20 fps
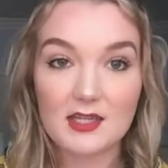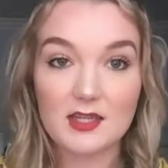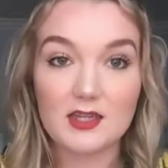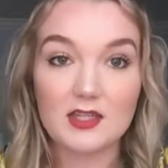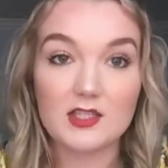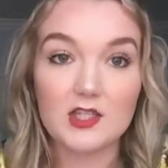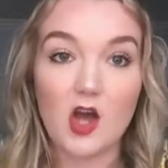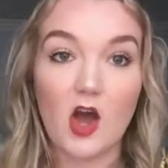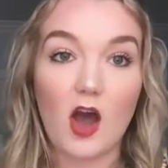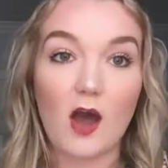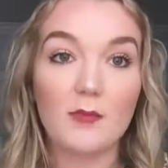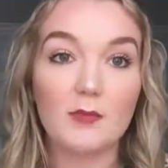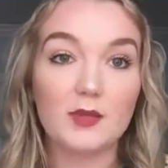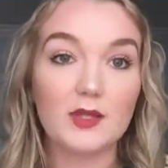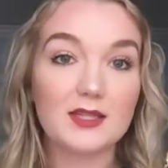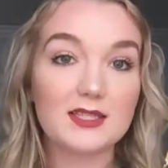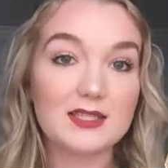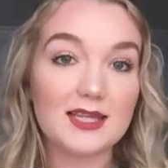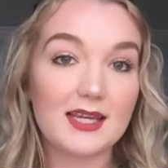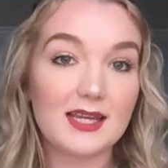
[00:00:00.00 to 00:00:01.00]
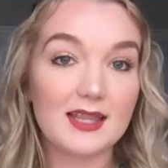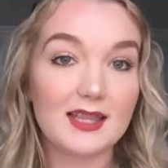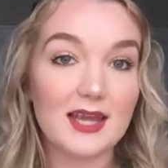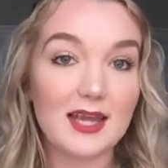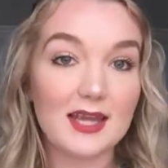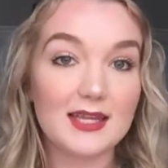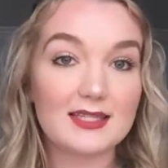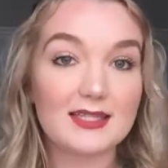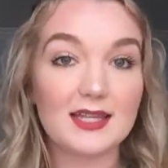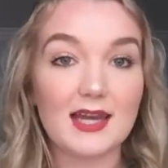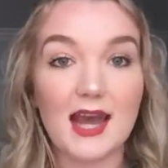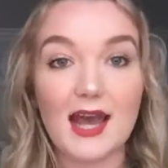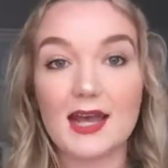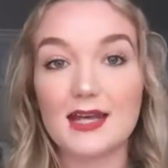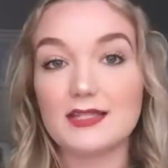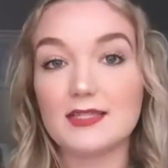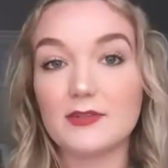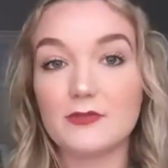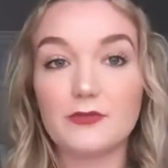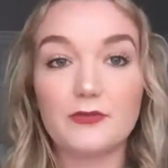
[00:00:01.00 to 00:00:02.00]
The top looks like this. It
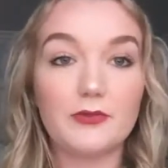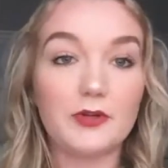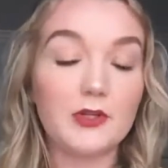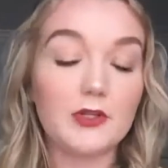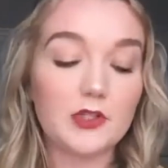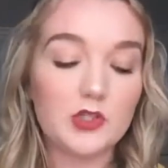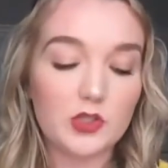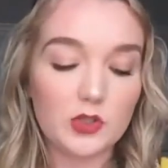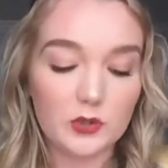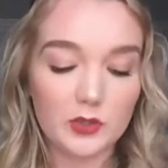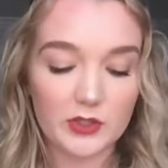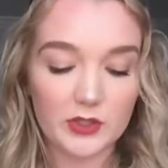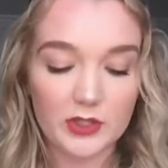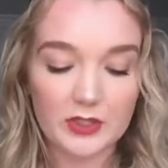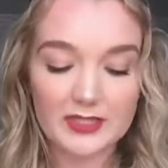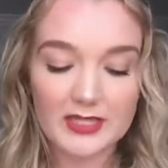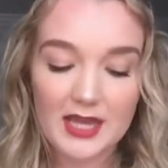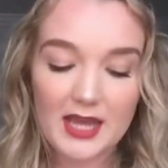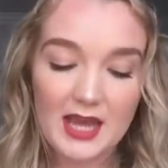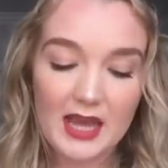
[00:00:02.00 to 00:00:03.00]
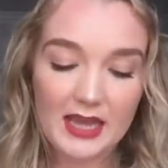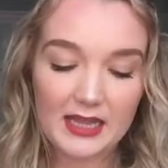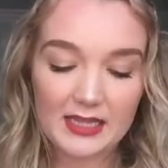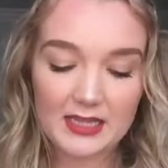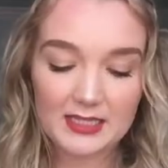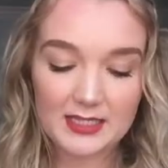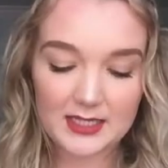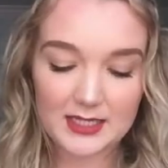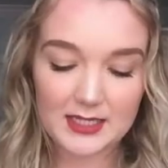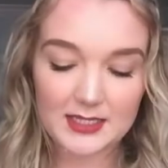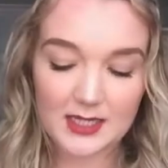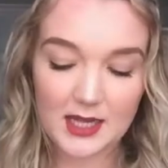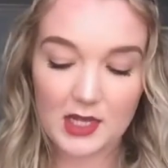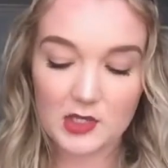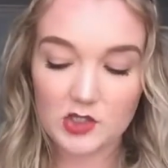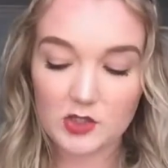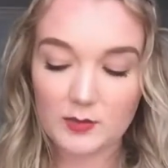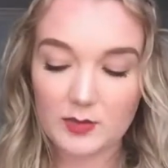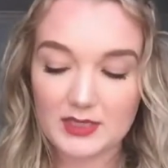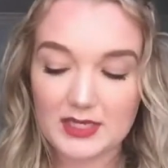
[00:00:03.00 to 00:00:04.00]
has frill shoulders. This is
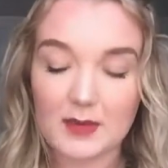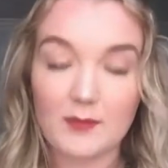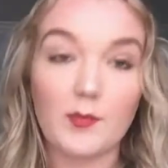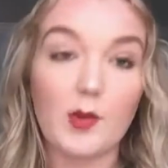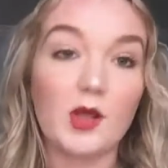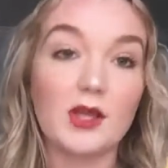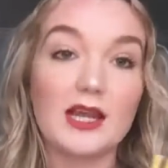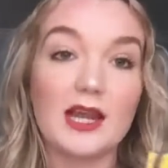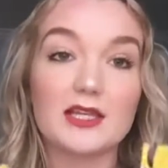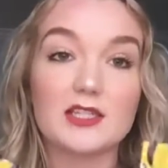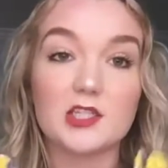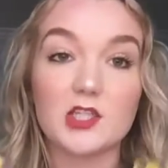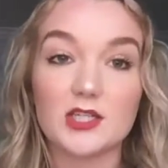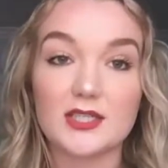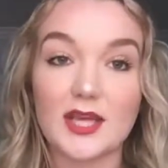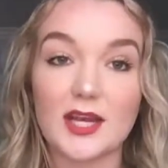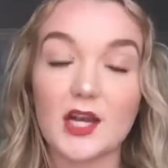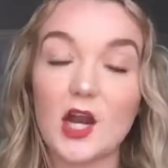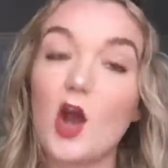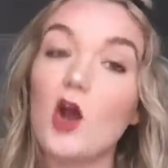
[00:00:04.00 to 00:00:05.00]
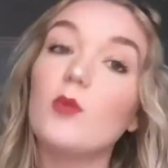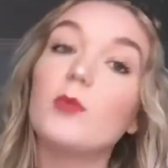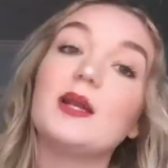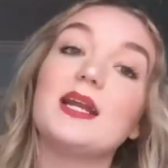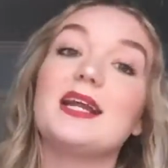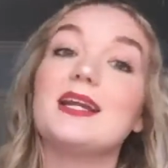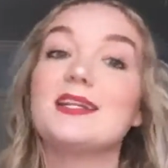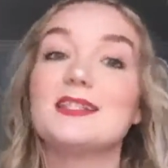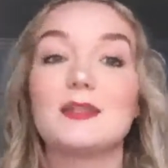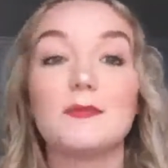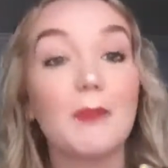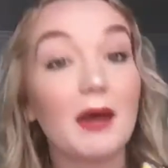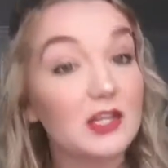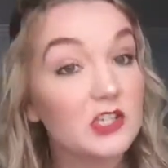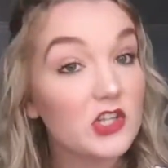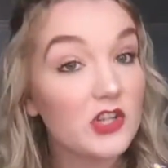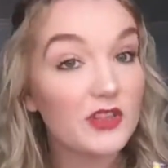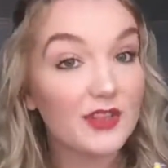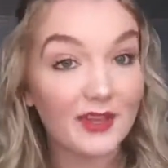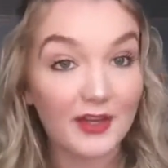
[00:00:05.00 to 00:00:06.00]
100% polyester, as I know, but it is a
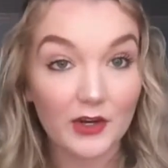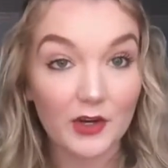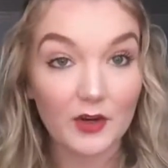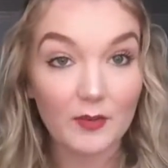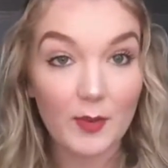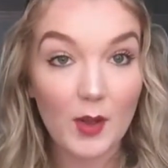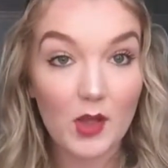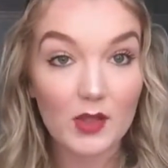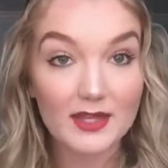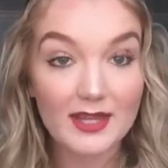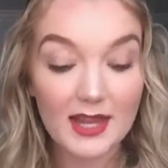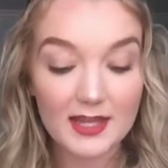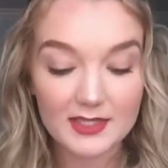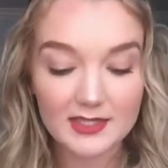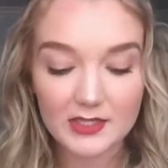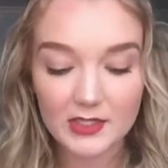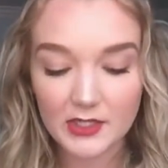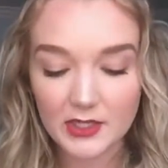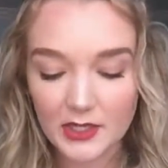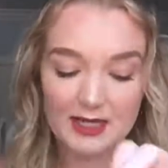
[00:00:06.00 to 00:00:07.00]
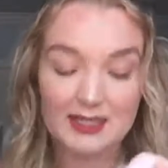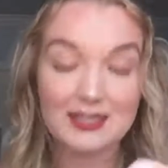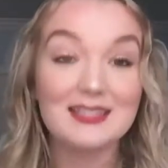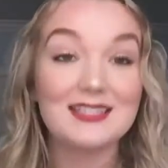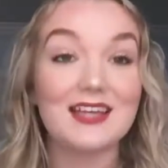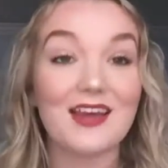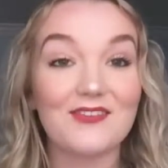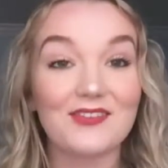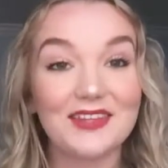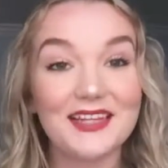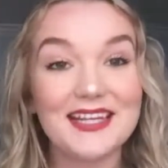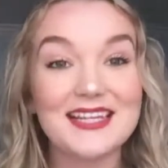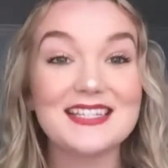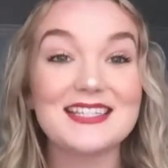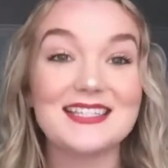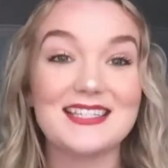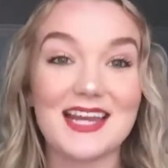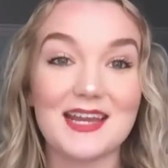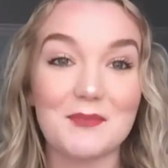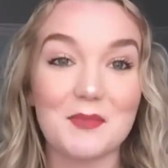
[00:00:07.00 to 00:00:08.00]
much thicker polyester. It's definitely a
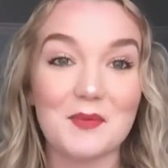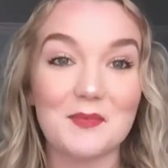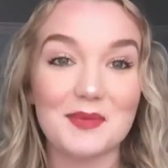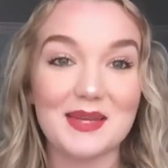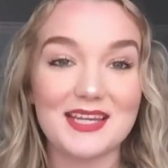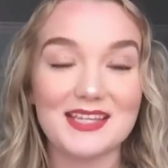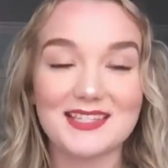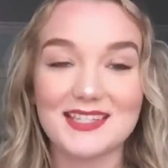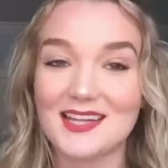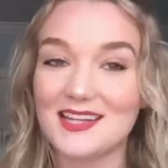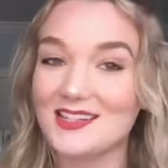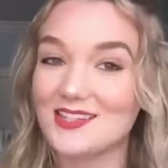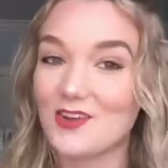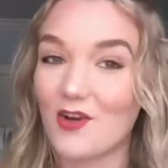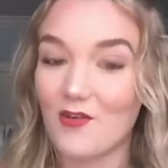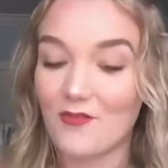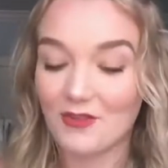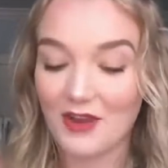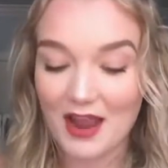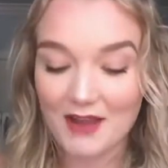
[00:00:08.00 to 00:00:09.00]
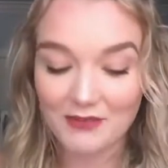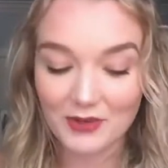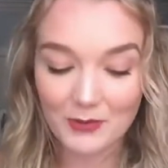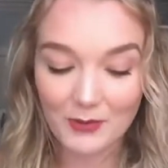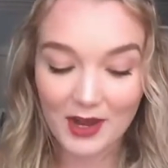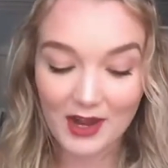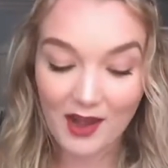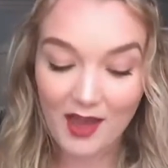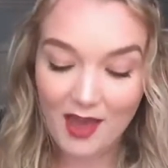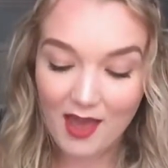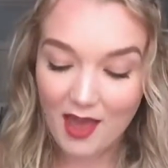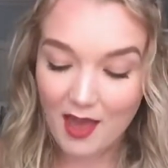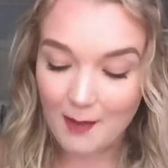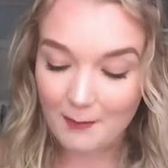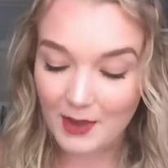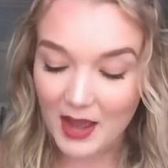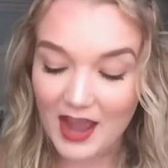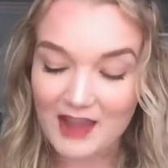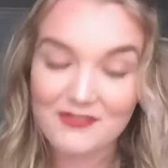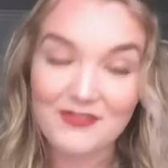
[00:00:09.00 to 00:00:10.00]
statement piece, and it's not for everyone,
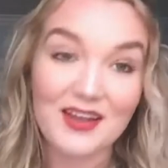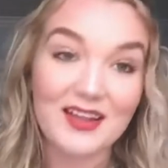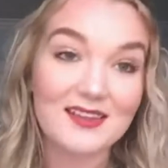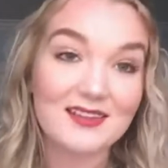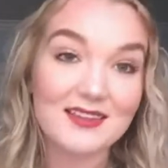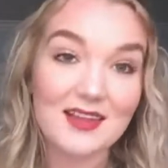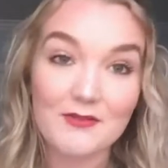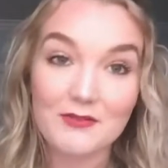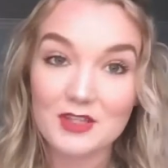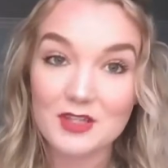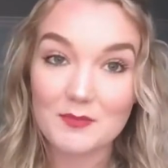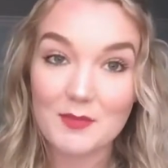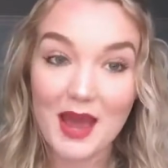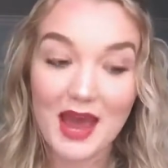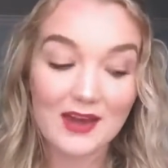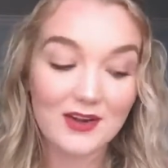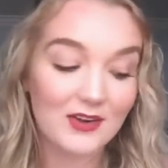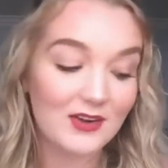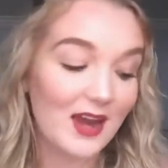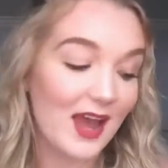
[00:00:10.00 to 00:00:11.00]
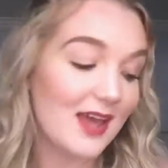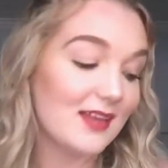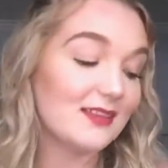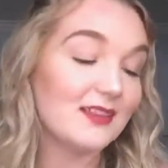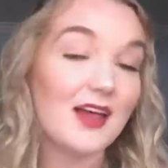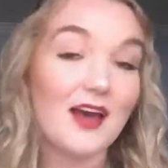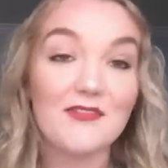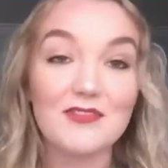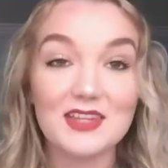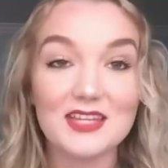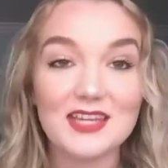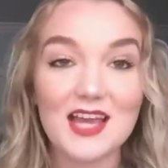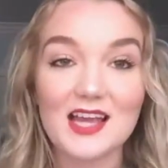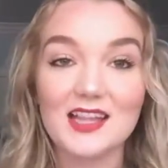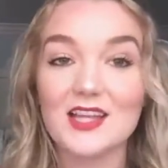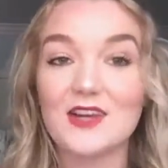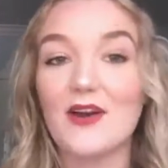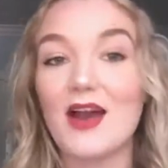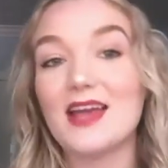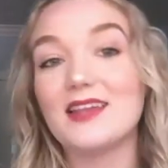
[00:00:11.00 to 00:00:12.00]
but I fell in love with the pattern. I love the
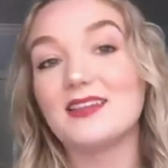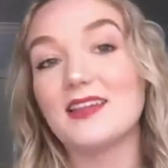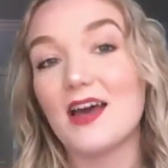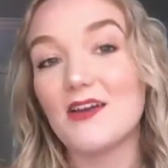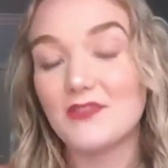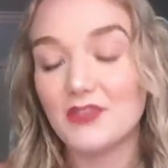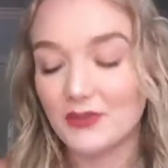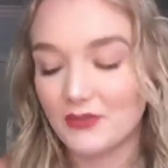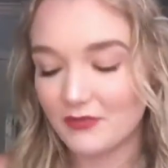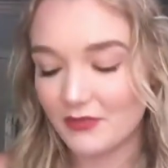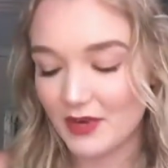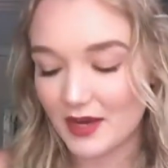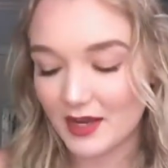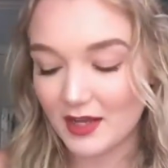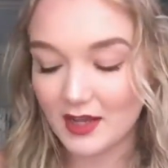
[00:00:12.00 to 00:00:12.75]
yellow. I love the frill.